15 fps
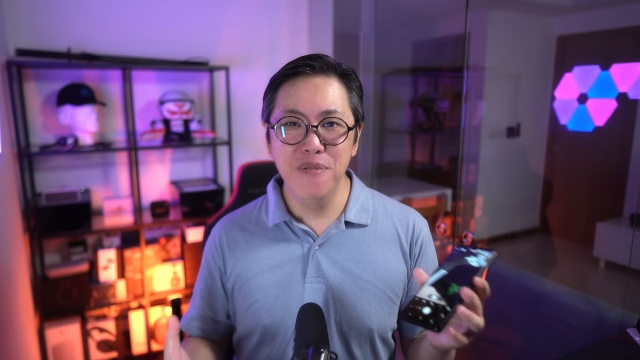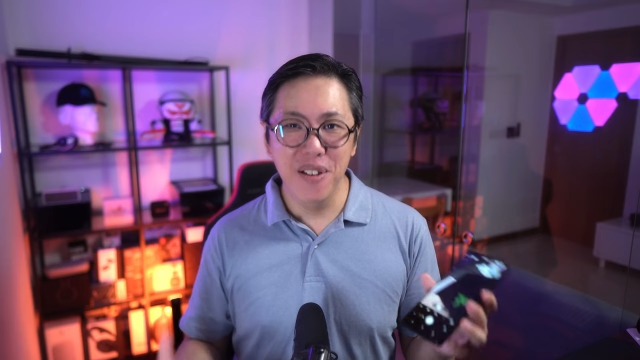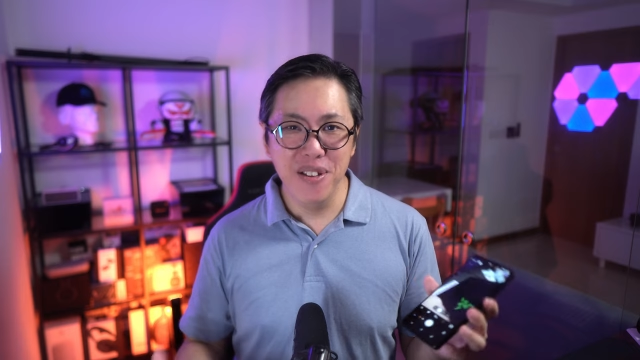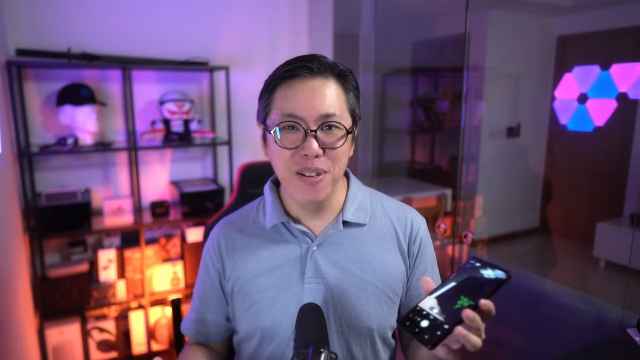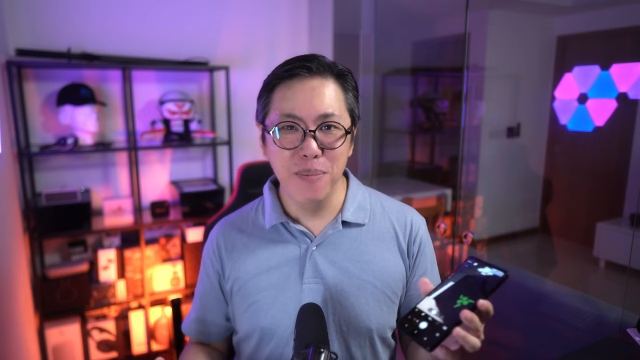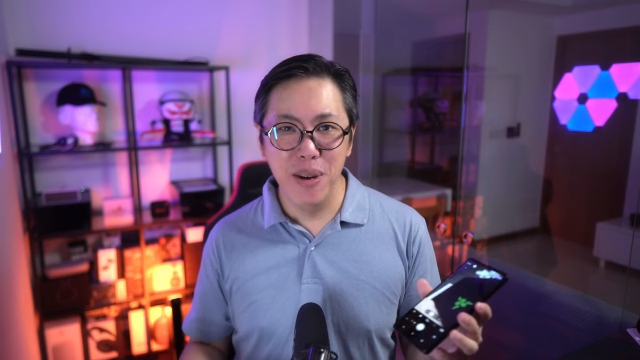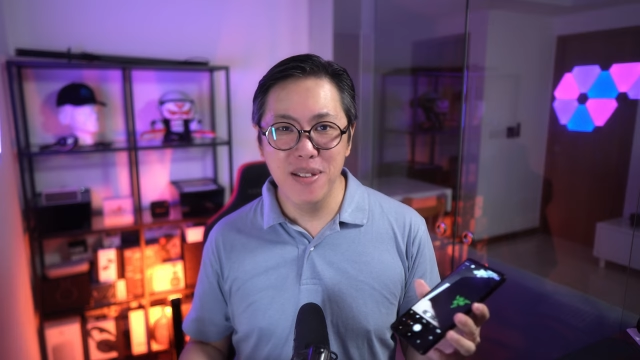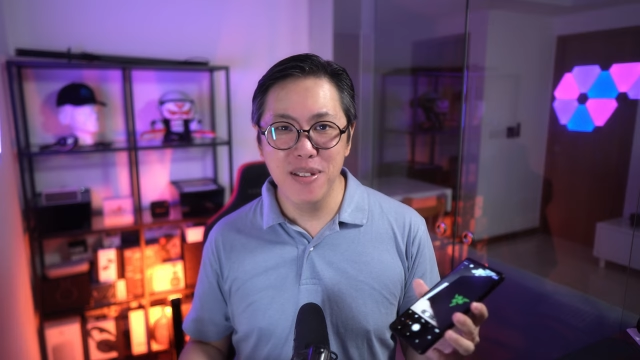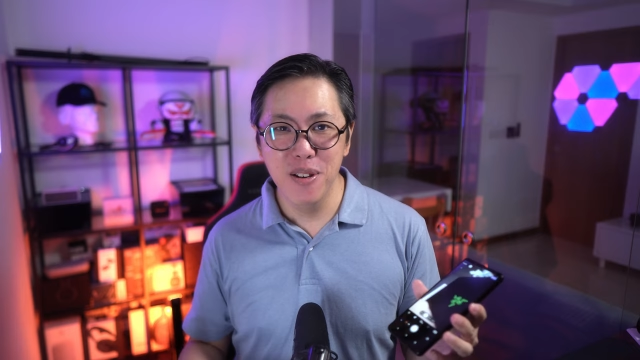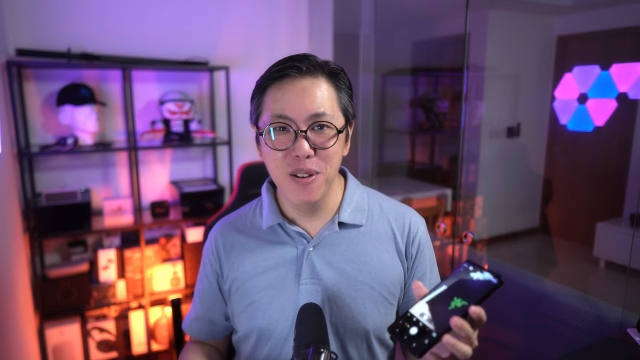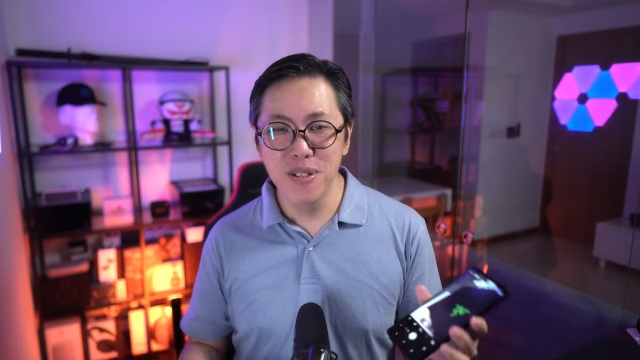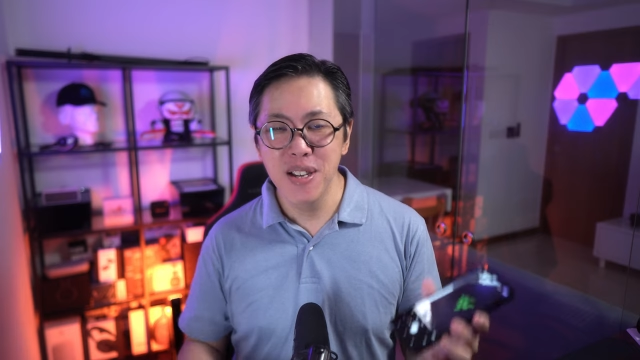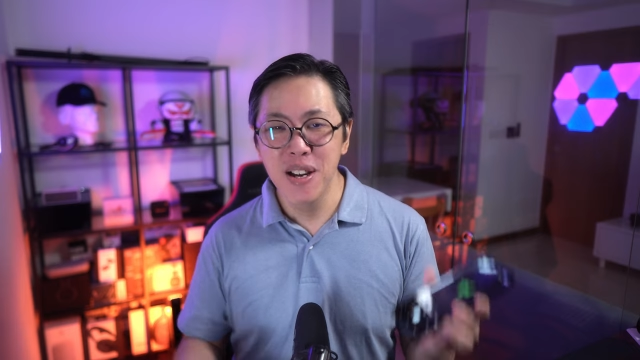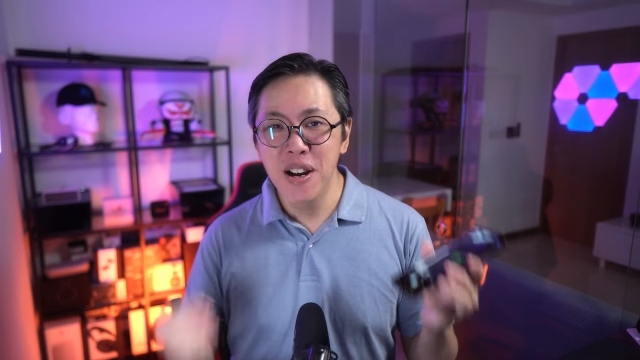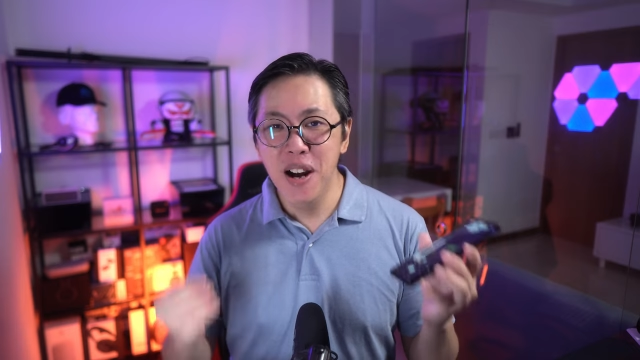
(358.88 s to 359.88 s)

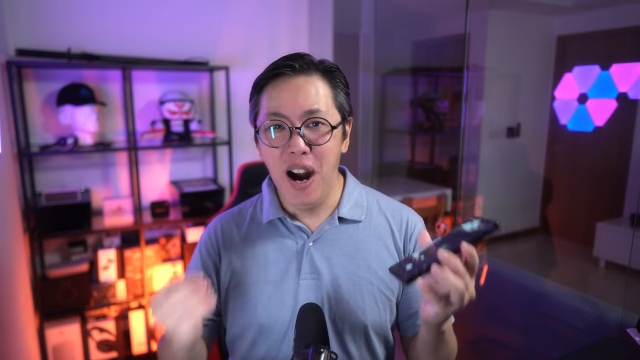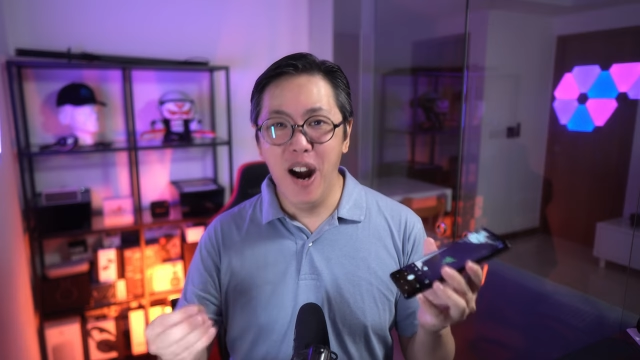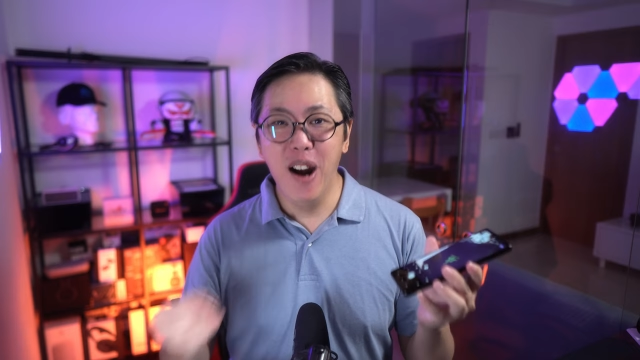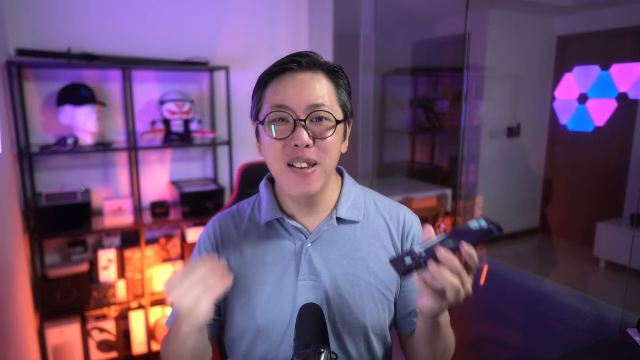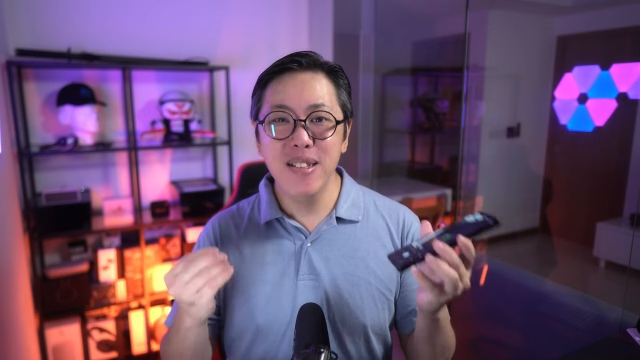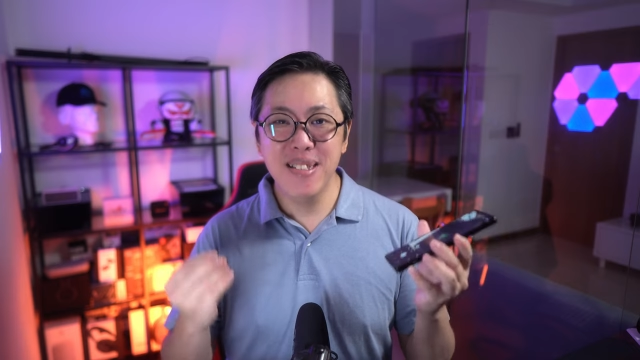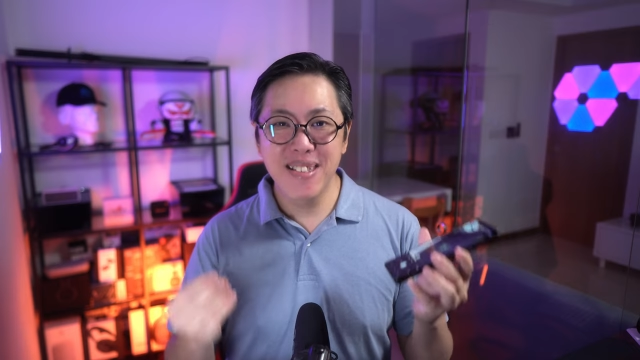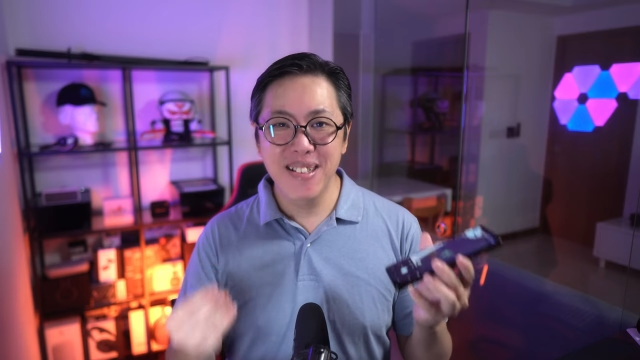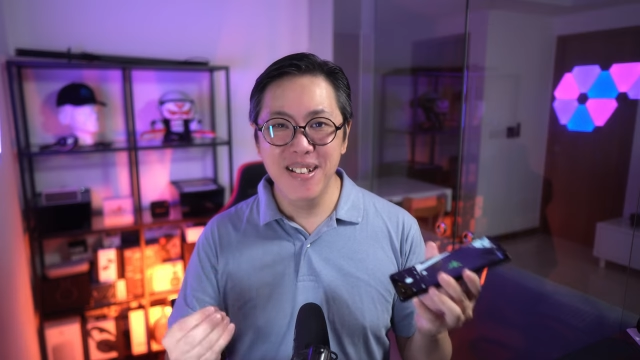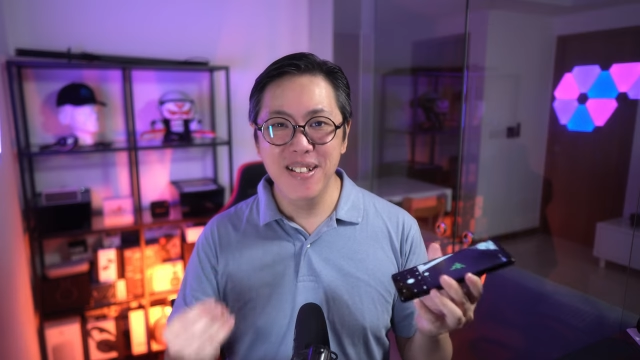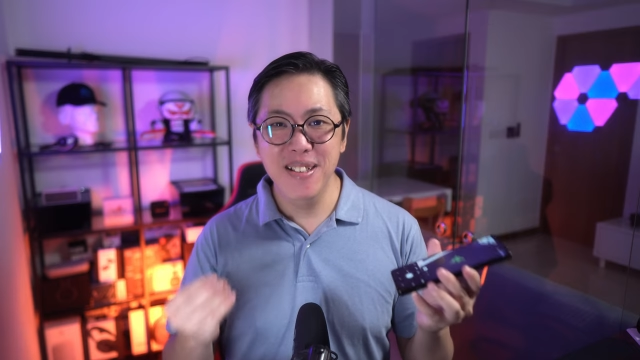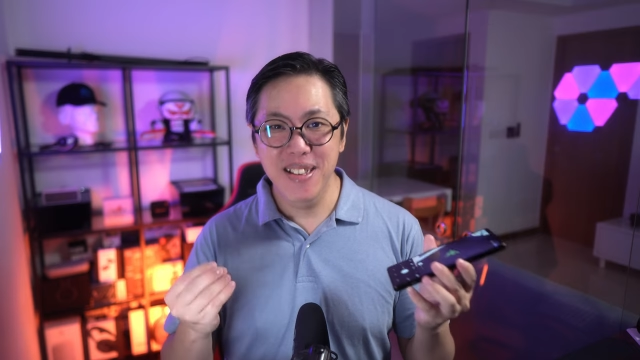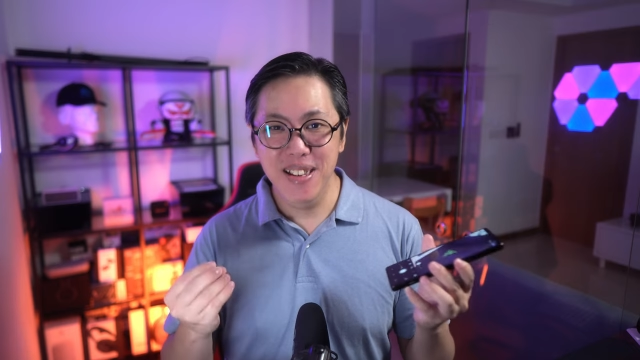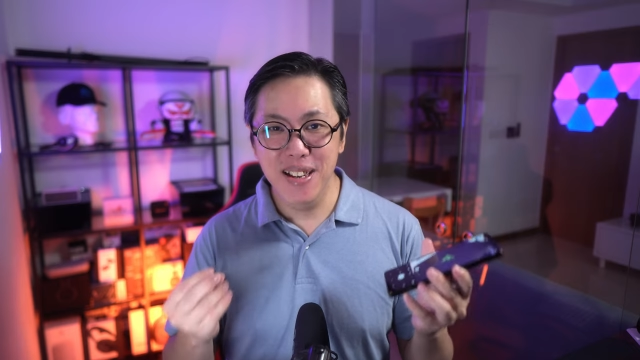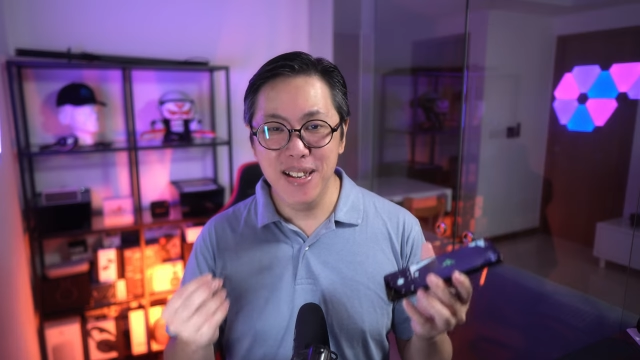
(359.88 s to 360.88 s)
fundamentals are
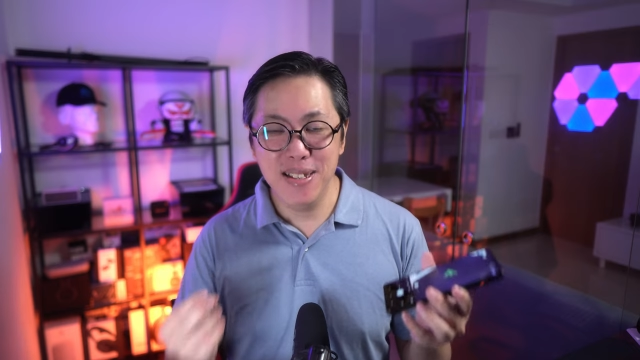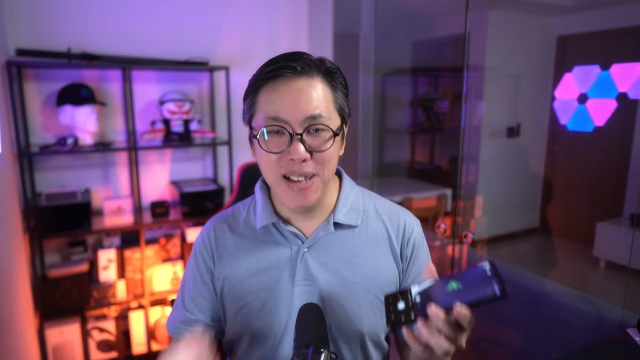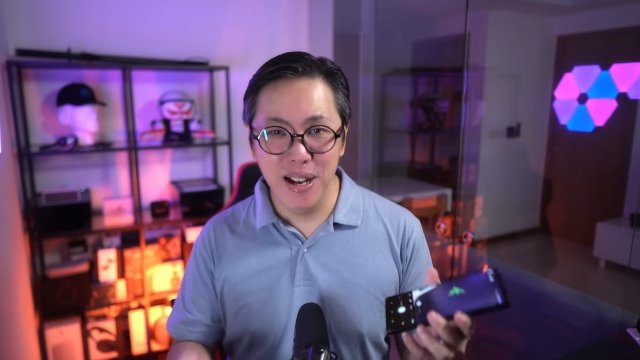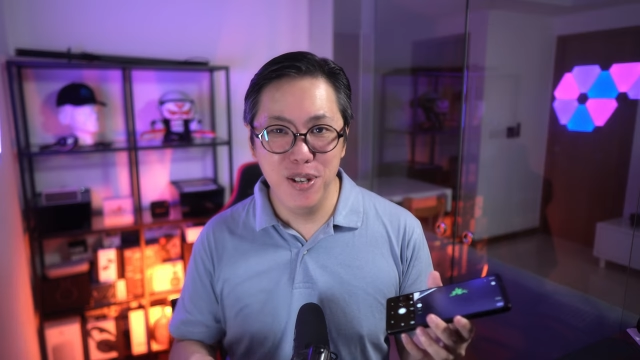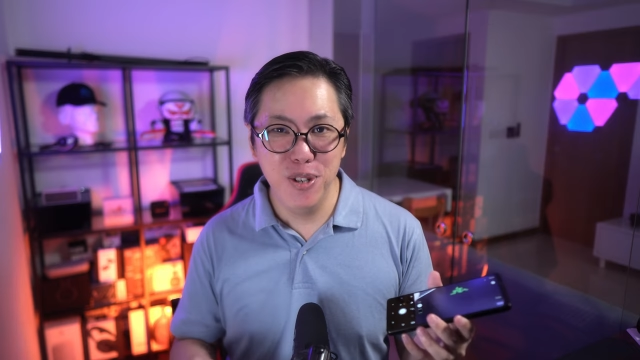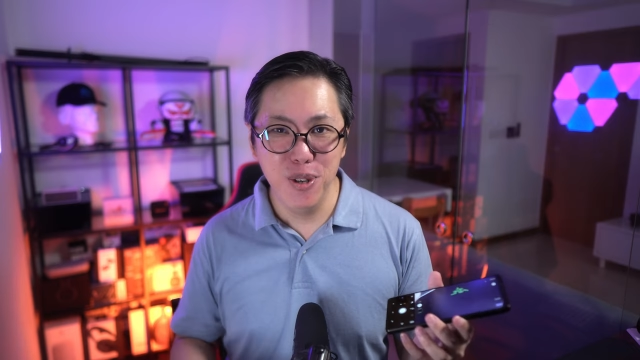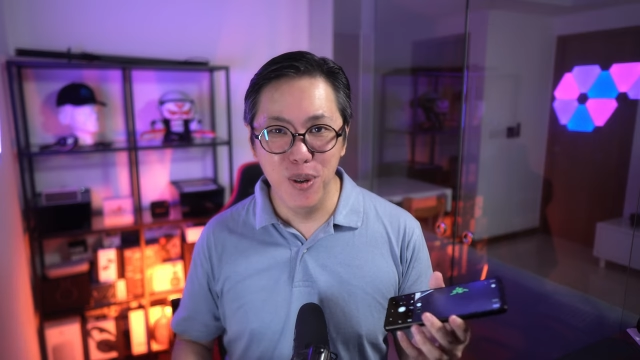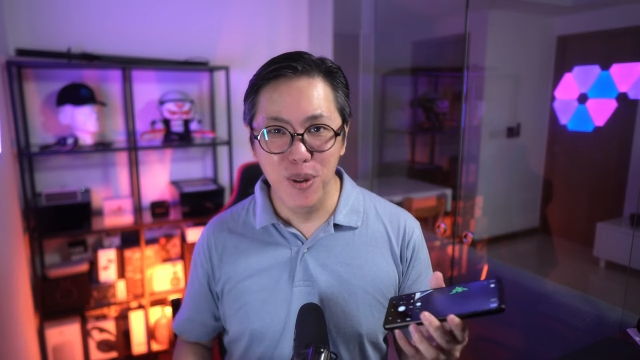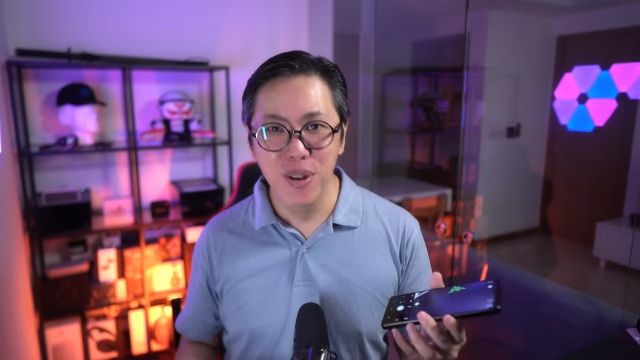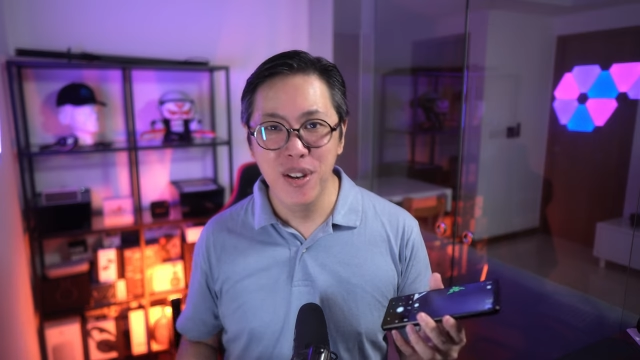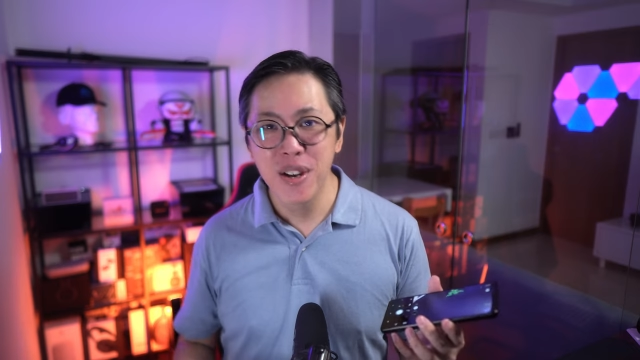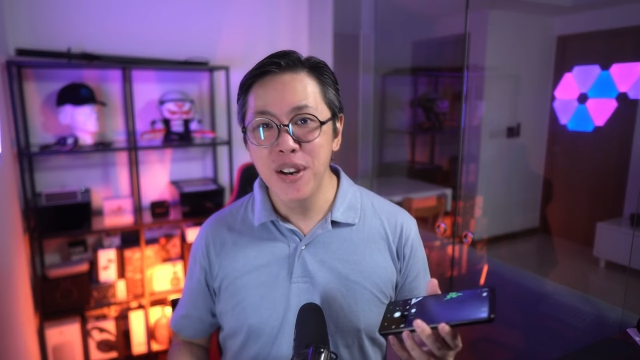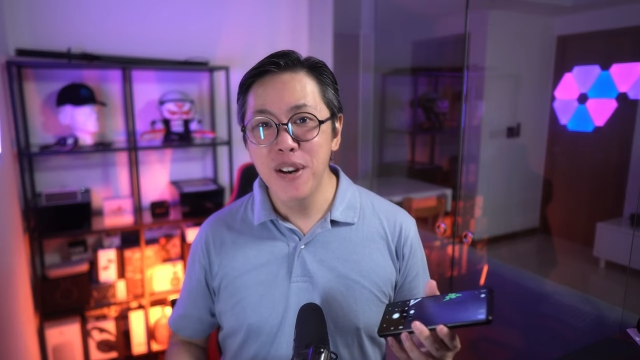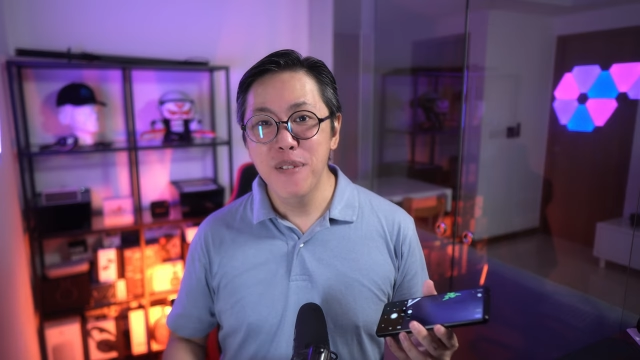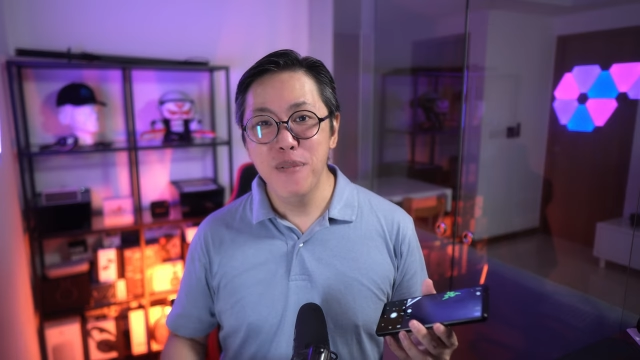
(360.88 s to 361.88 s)
still essential.
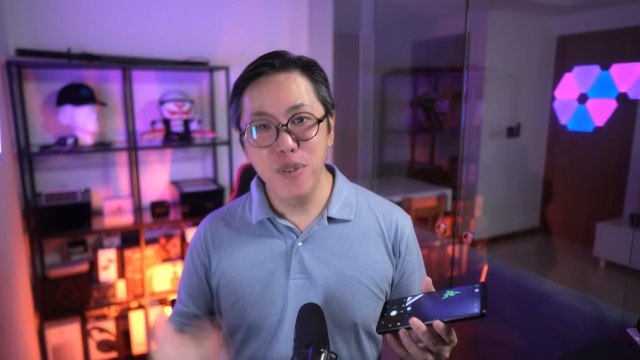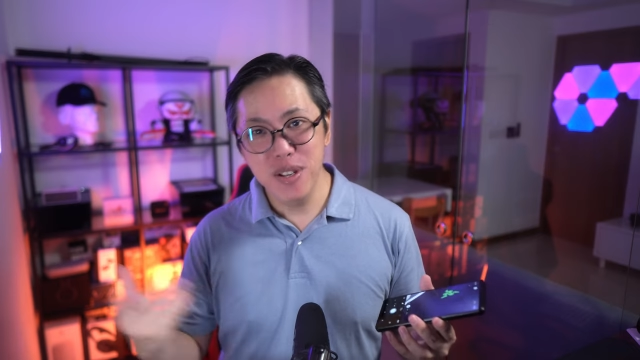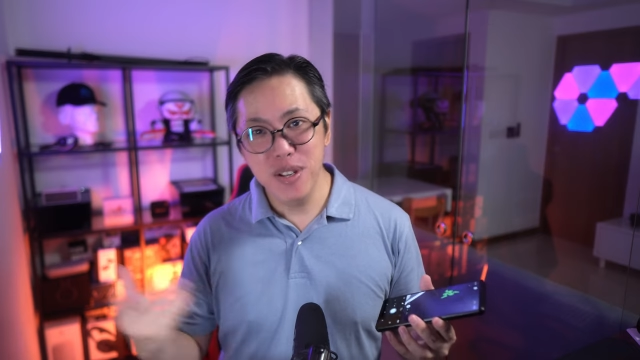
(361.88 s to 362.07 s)
For